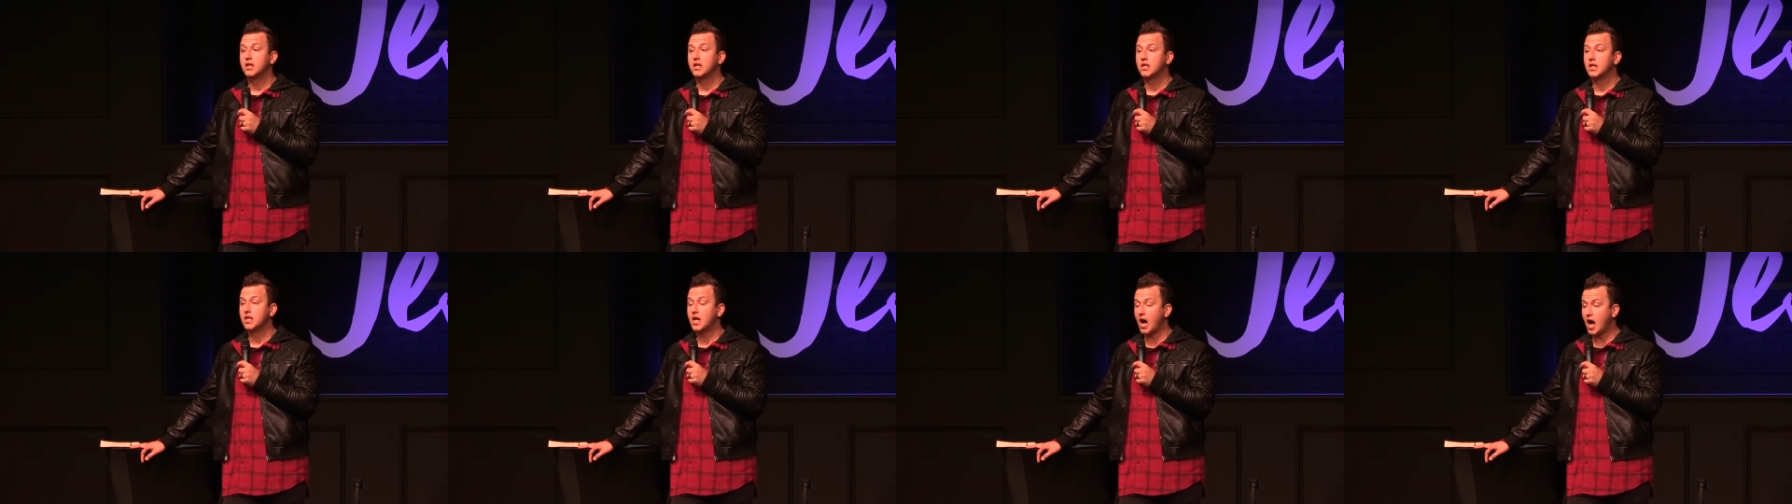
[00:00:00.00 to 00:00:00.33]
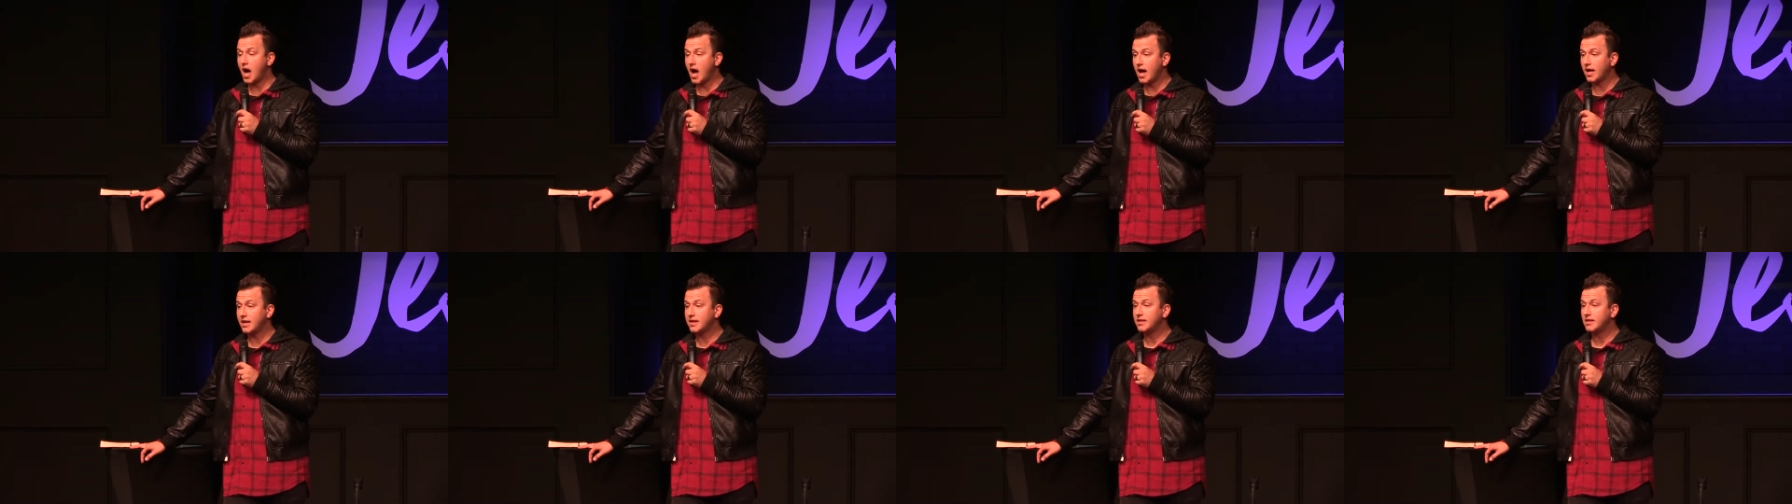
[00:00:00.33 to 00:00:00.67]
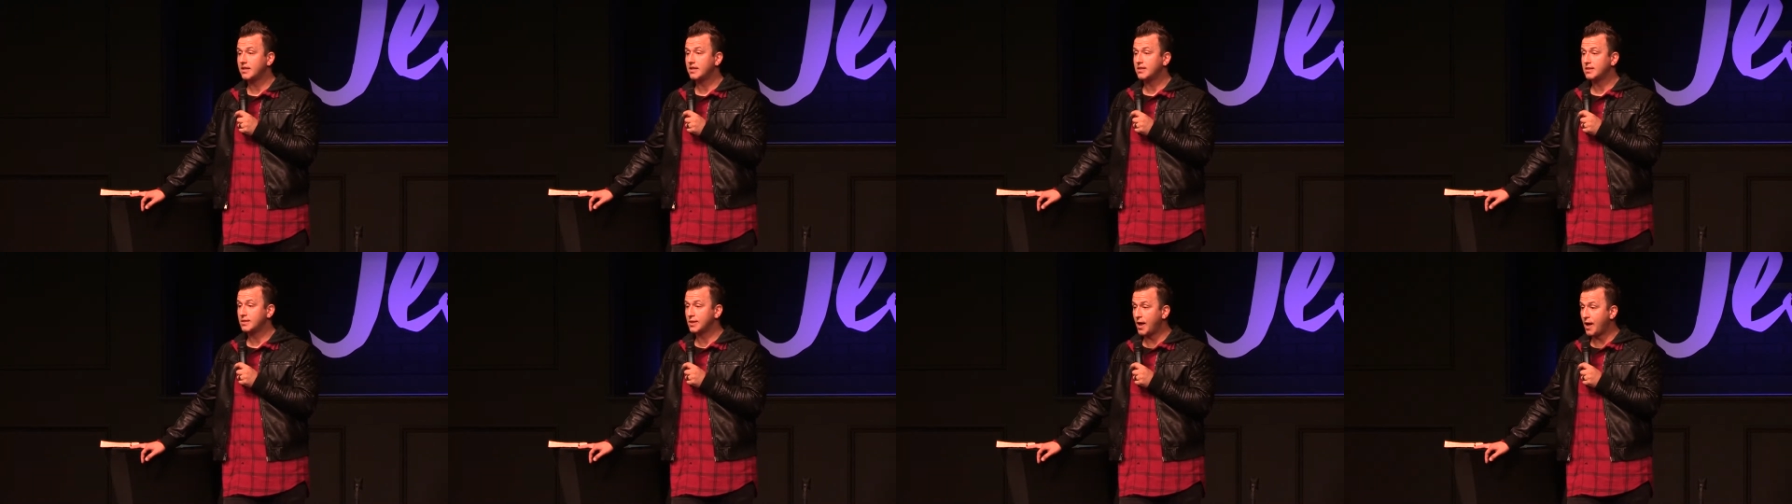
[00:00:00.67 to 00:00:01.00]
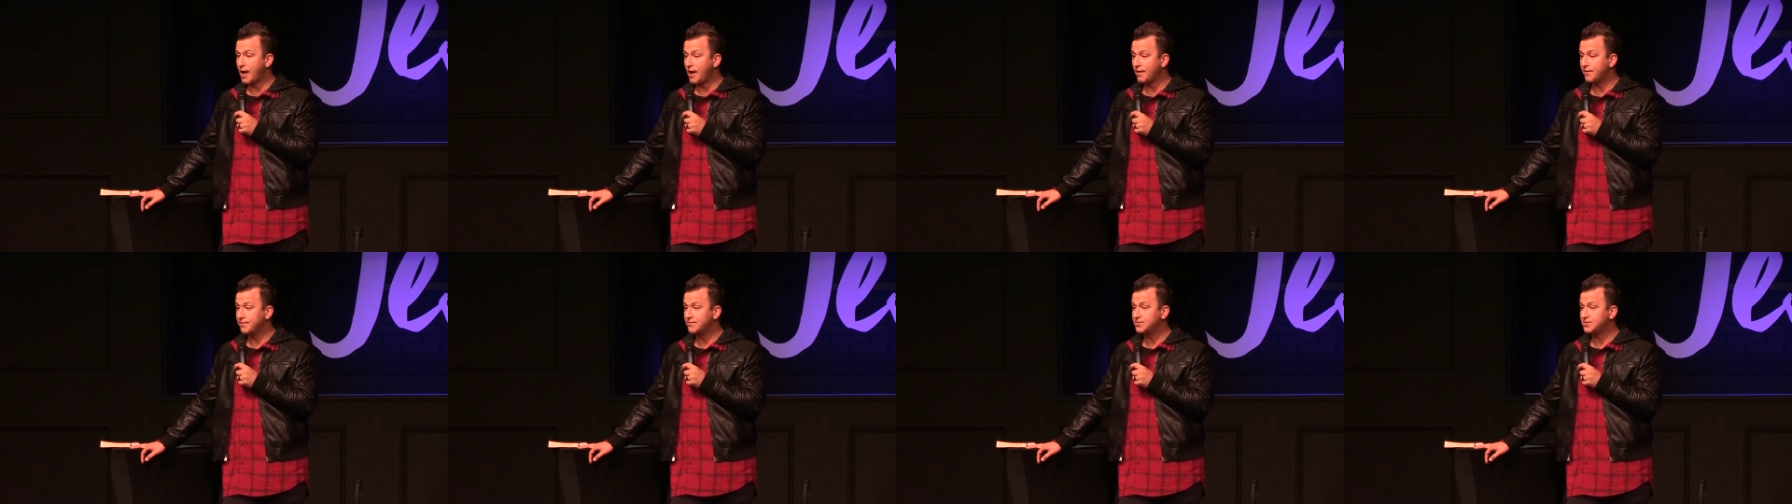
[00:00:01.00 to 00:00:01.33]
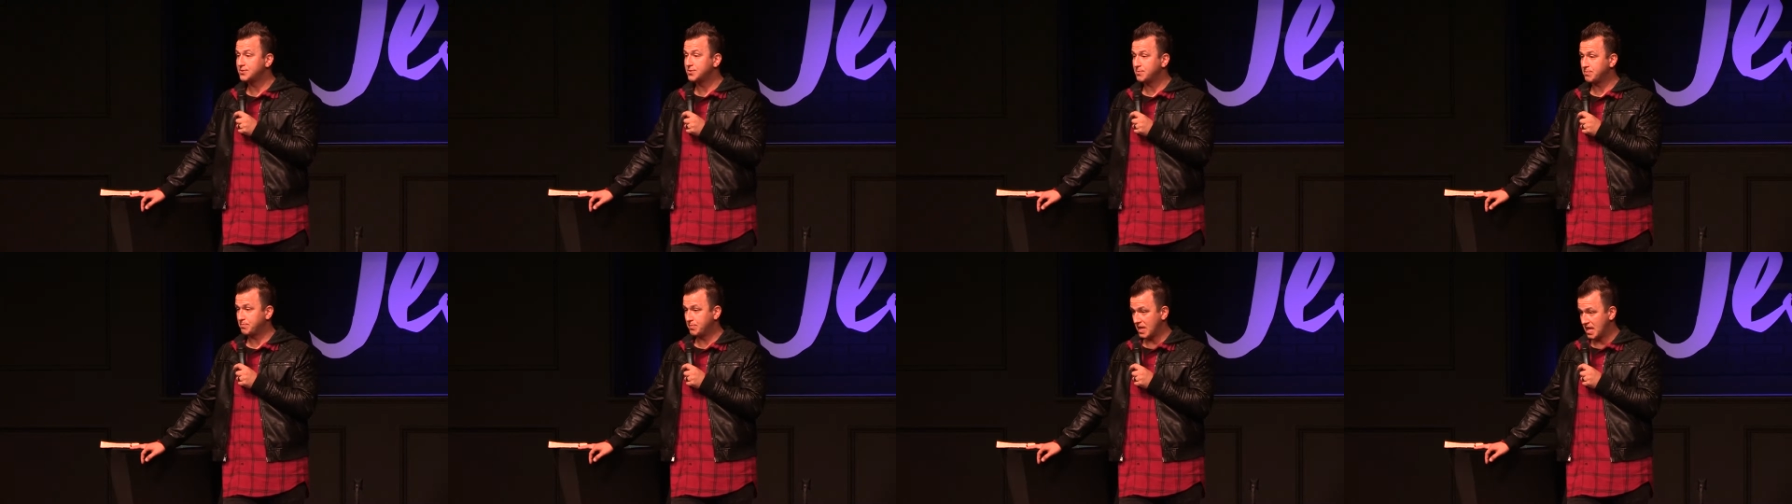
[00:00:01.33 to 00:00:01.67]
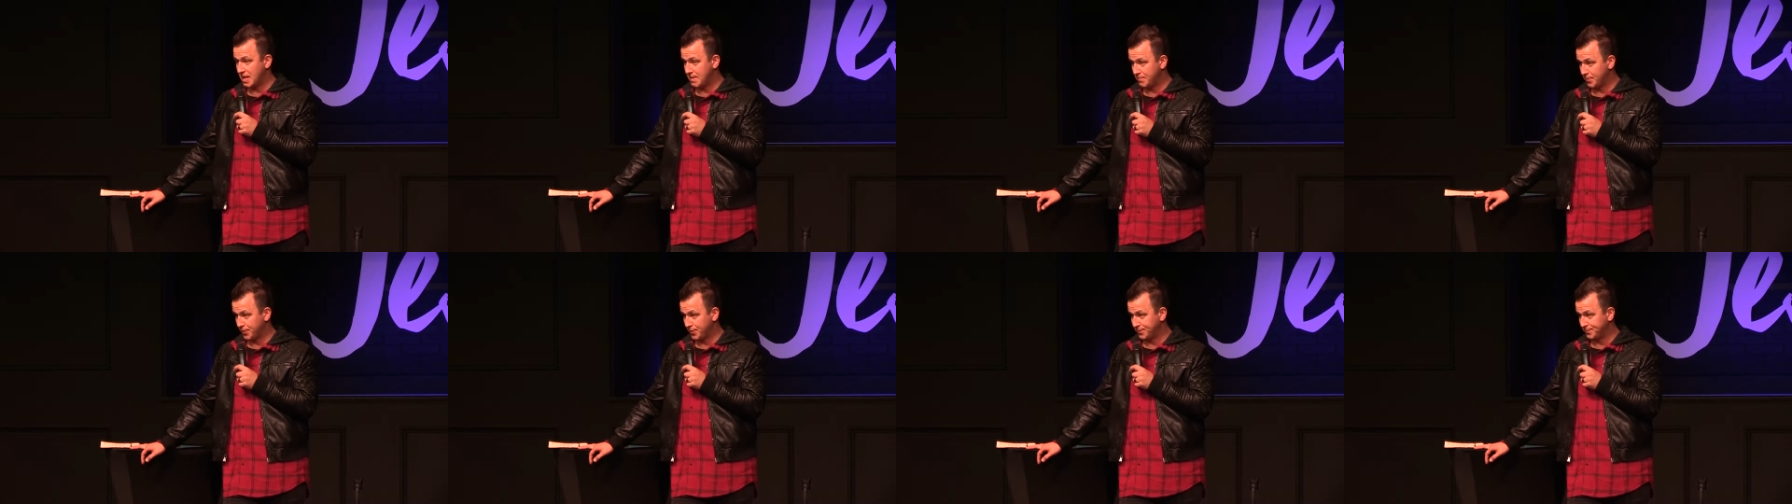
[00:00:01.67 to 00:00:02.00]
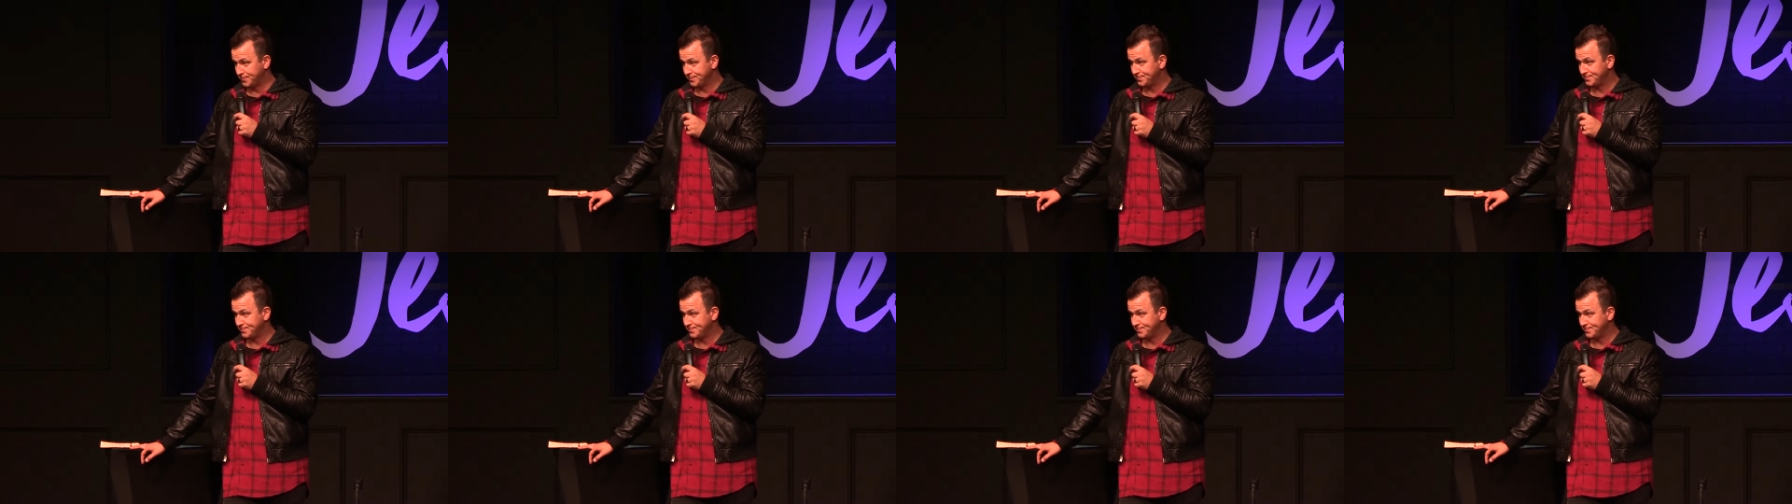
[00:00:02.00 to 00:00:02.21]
God loves people.